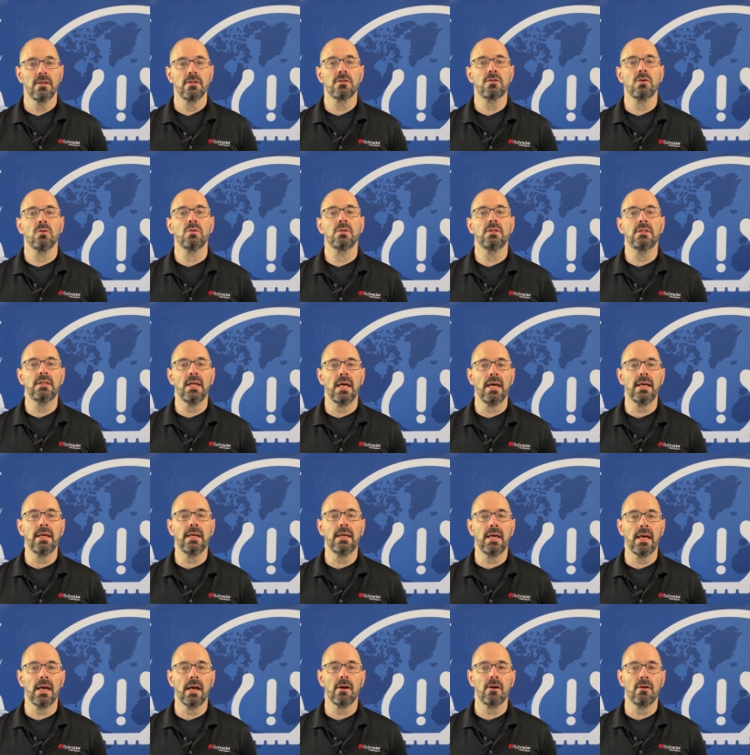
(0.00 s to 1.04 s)
So
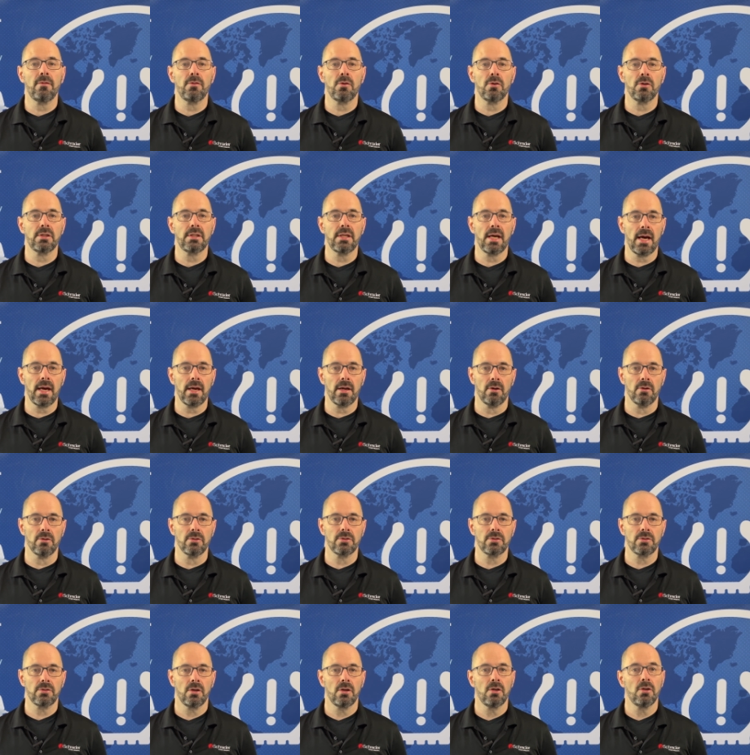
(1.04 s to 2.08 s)
take care of your
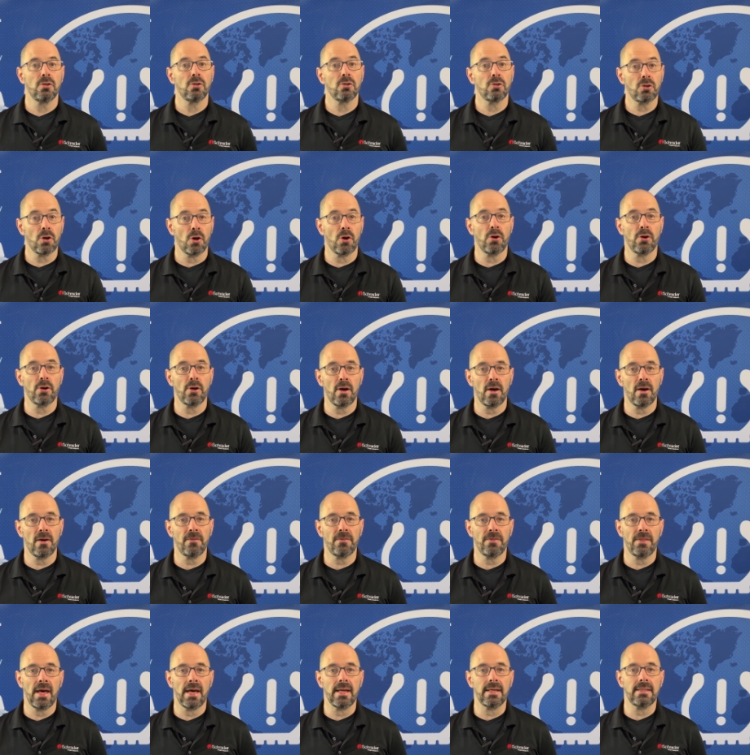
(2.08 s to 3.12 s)
tires. Turn
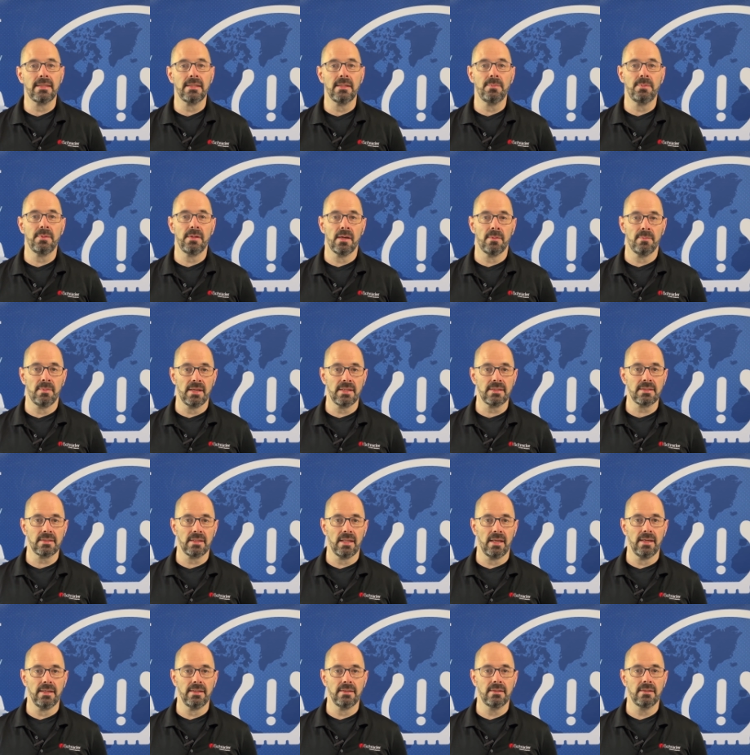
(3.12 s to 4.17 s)
off that TPMS
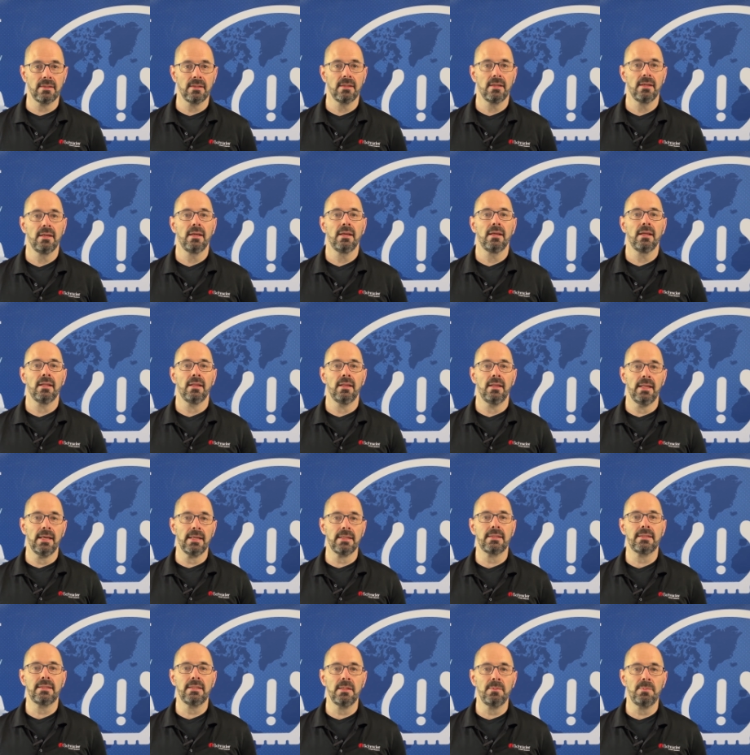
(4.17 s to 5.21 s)
light.
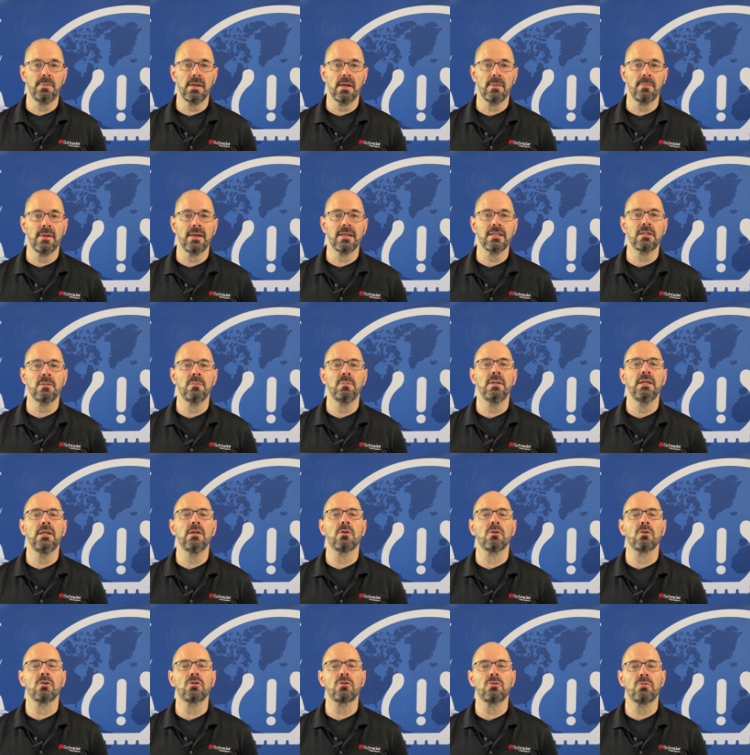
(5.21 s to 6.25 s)
Let TPMS be
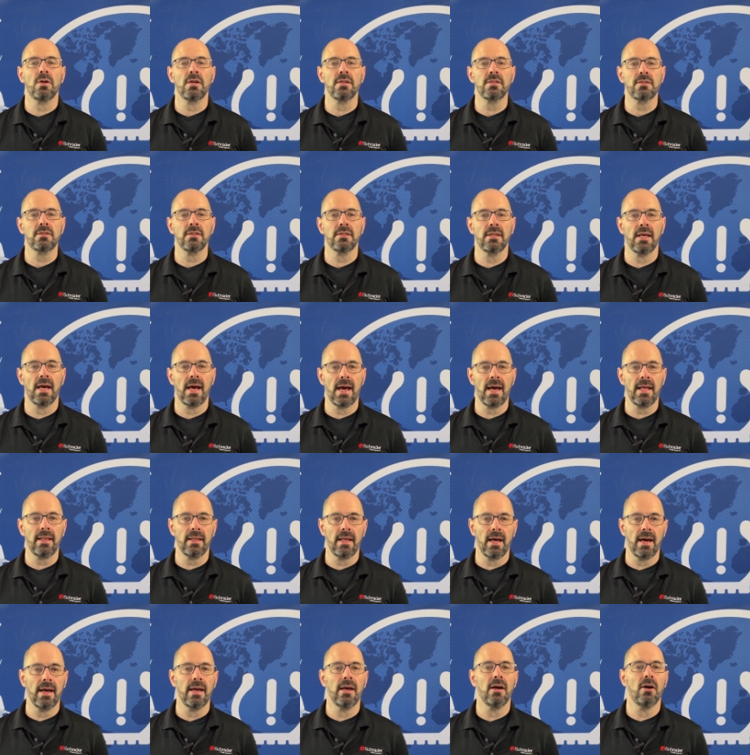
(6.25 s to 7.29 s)
your trusted
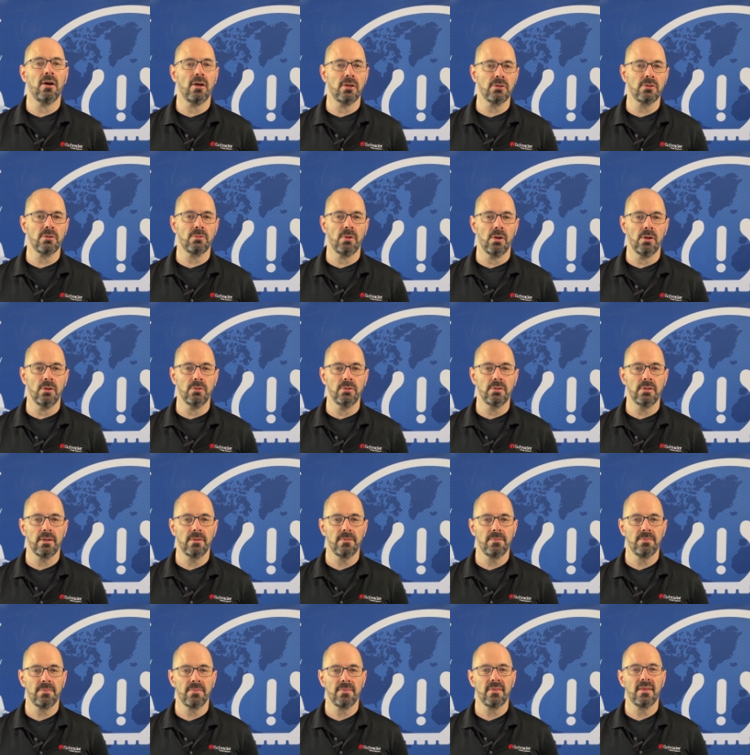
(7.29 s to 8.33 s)
ally on the road.
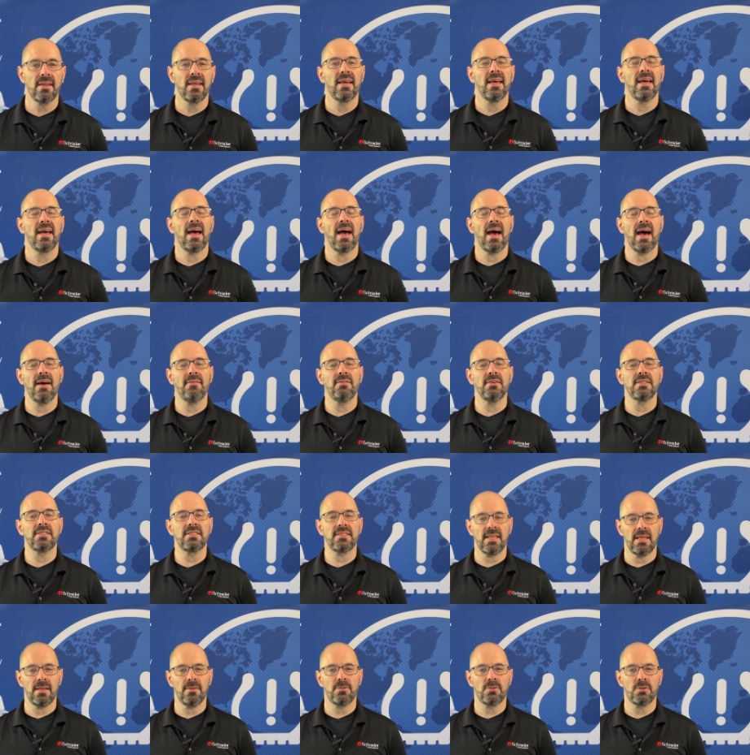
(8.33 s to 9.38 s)
Have a
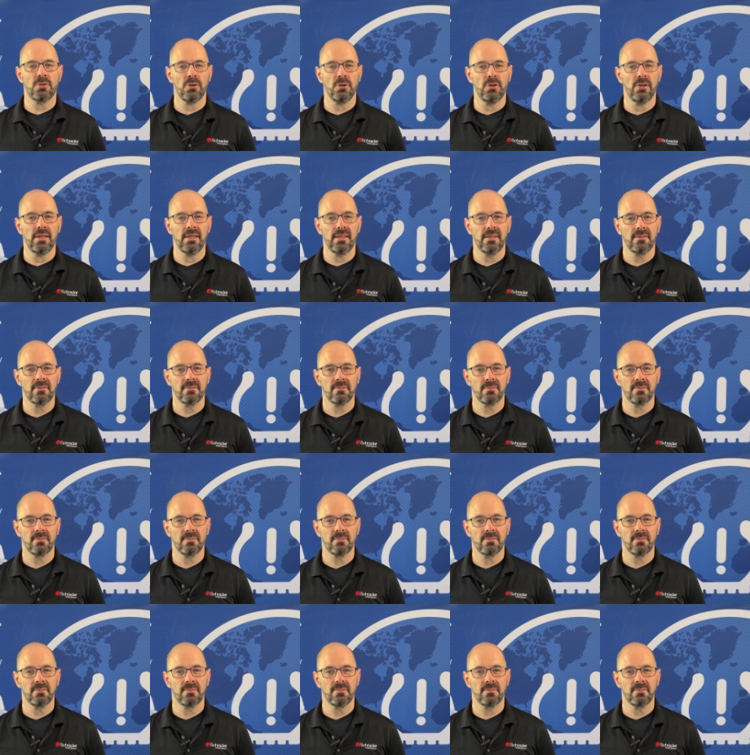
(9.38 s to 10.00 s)
safe journey.